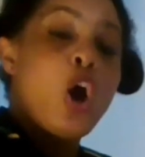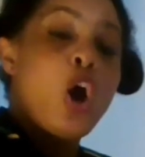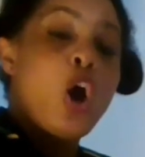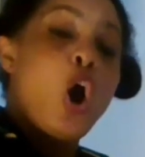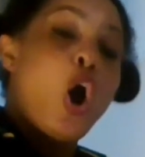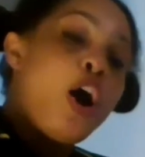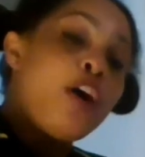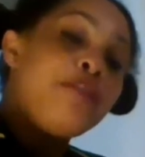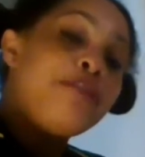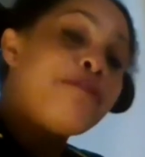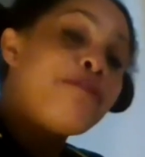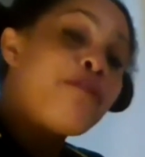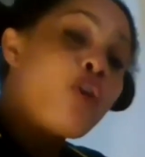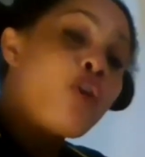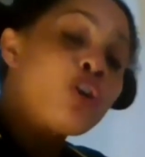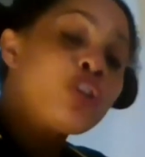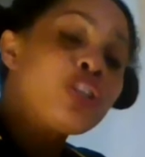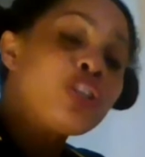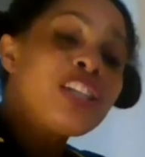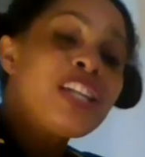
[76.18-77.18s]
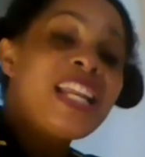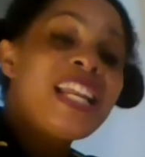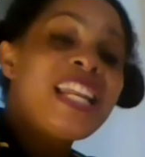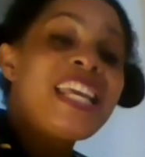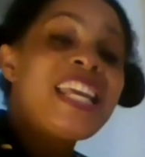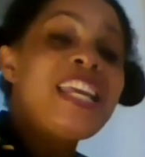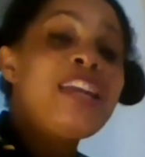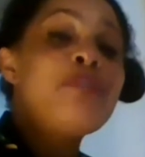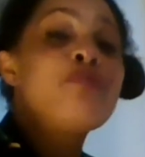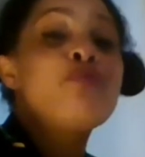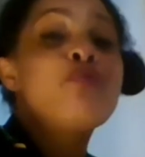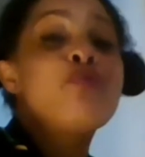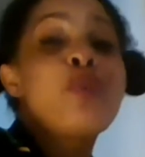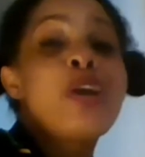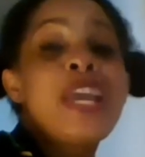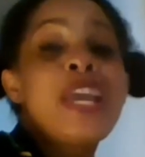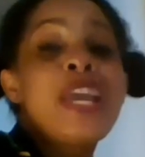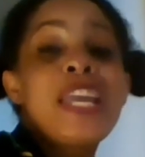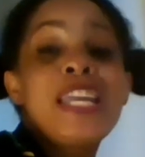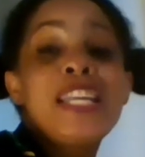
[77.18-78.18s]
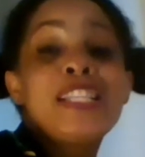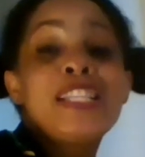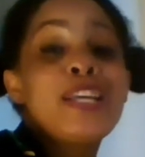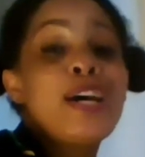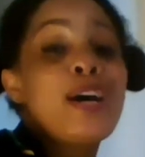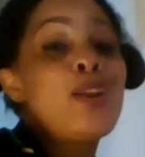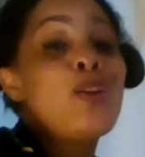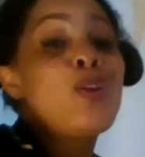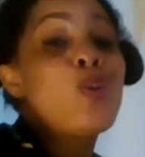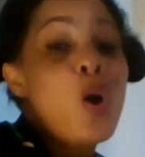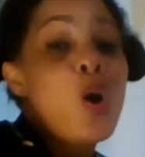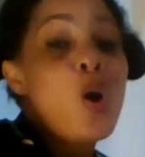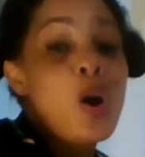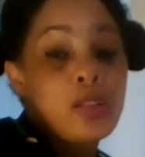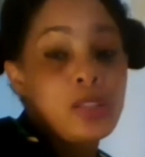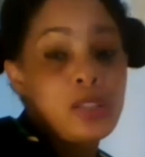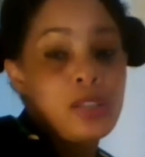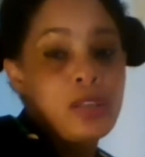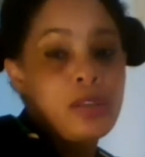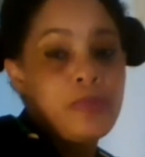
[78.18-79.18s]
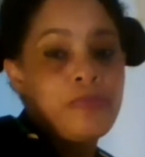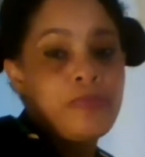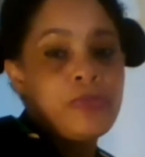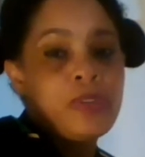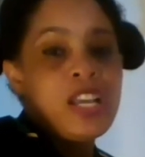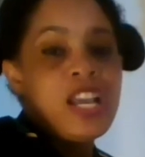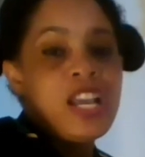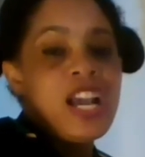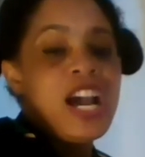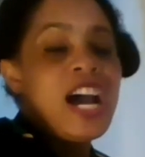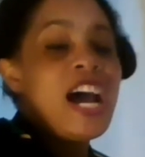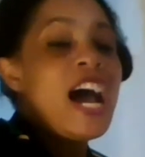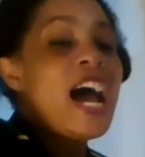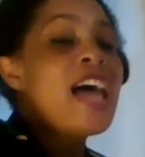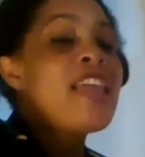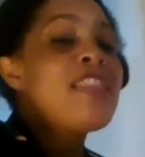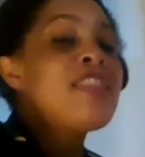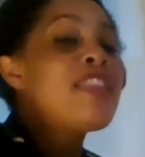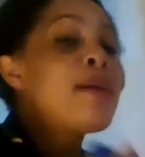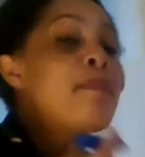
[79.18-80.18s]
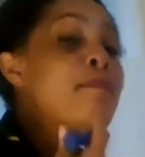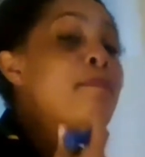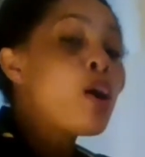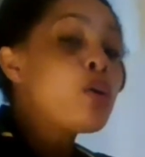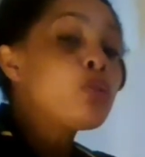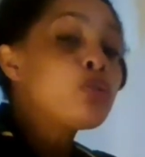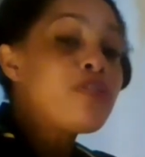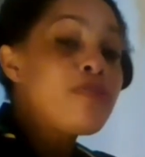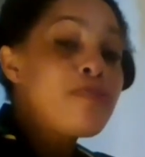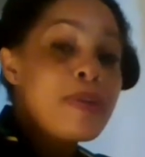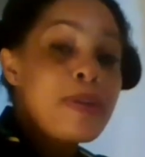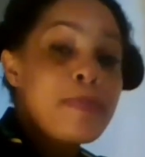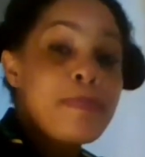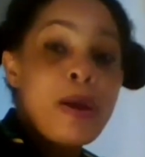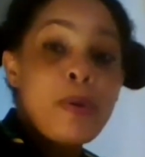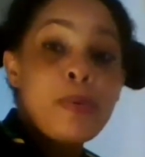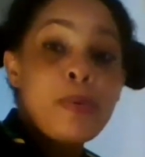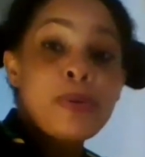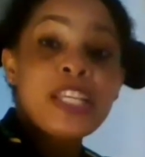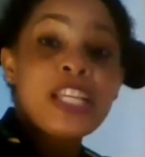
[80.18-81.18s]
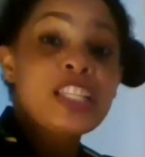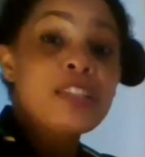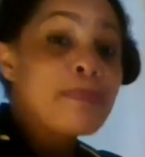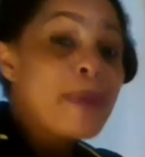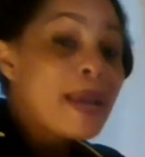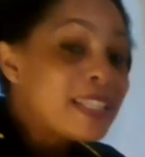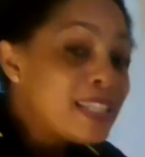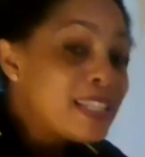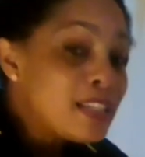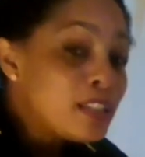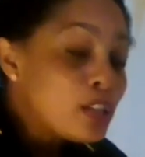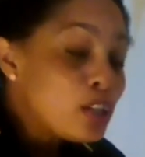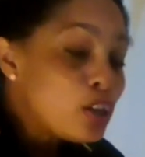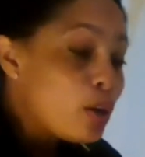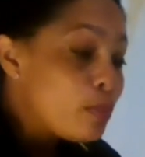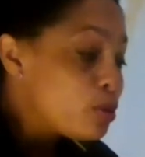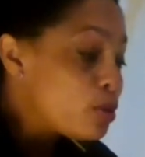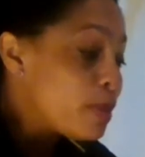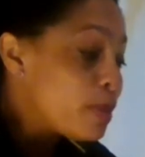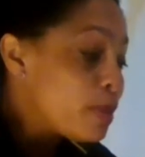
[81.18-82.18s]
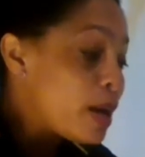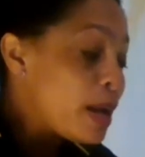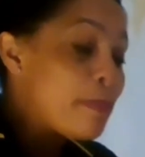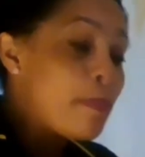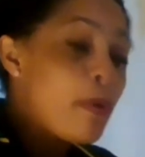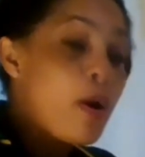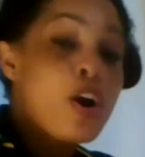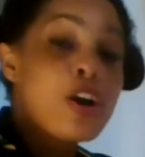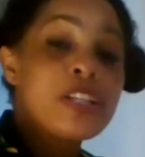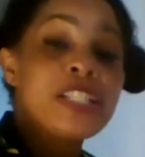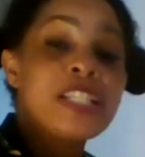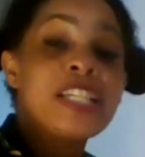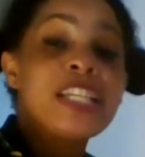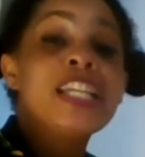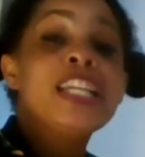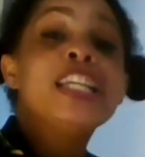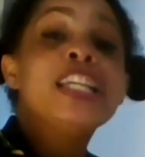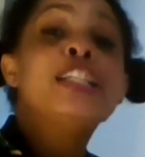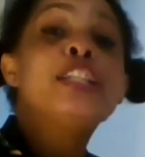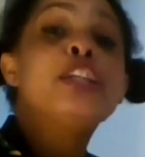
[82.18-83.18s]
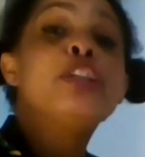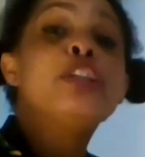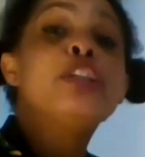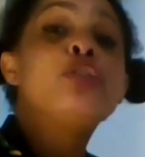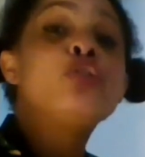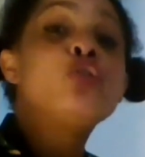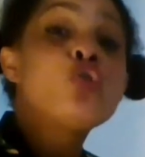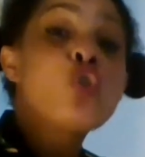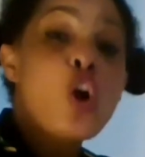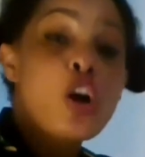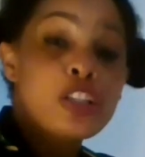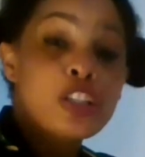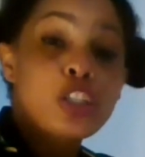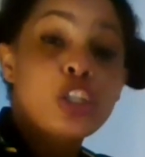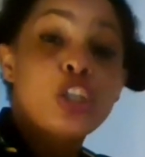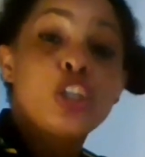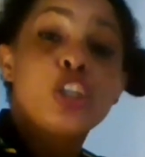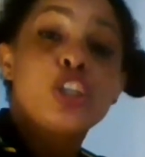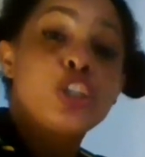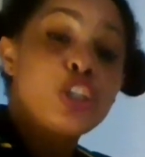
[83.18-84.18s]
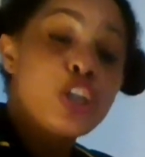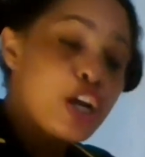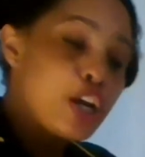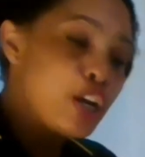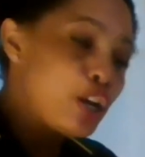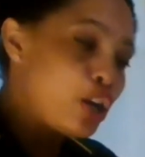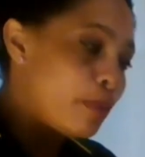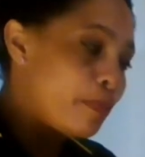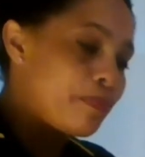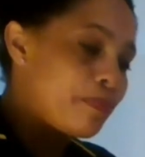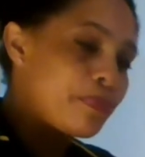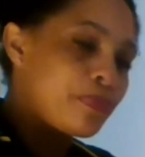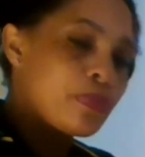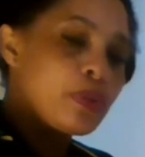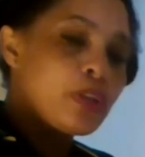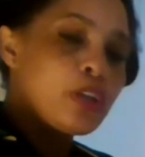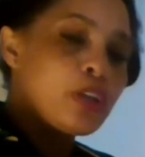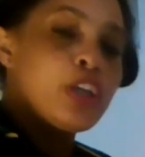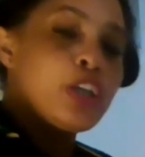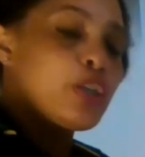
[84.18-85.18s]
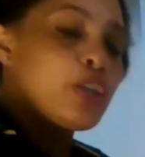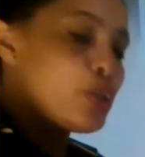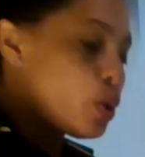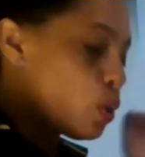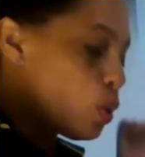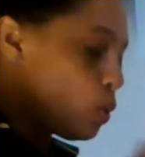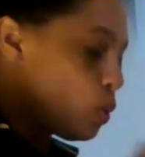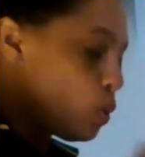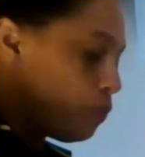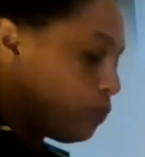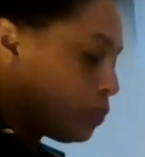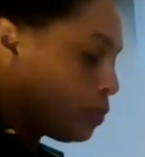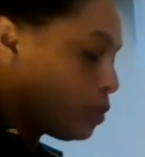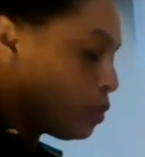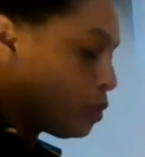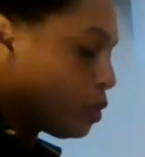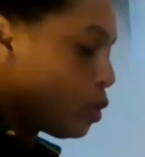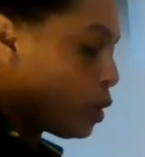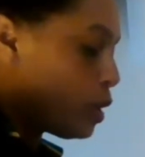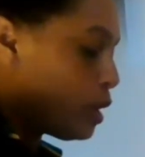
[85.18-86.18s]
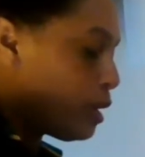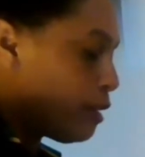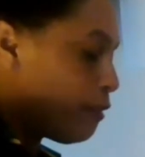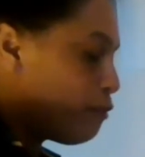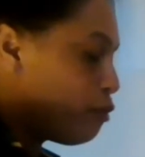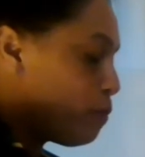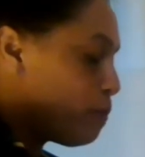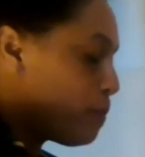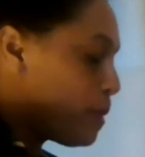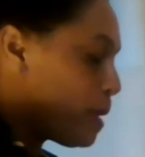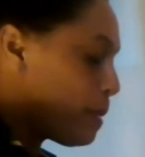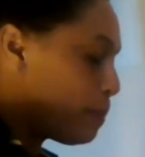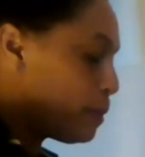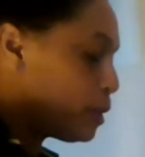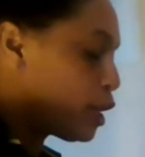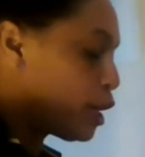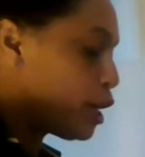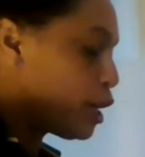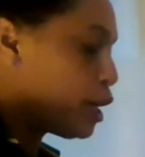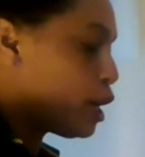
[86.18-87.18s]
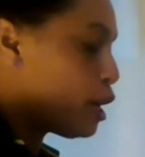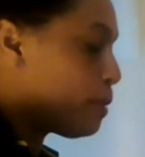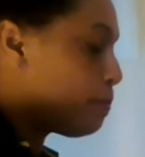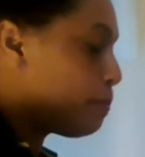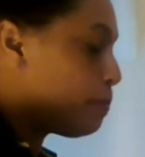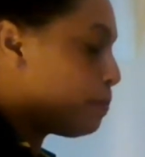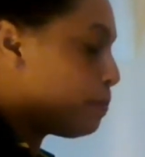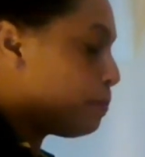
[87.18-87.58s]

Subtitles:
Unfortunately, it rained a lot, and the amount of people I was expecting to come to my party did not turn up. So only a few people turn up.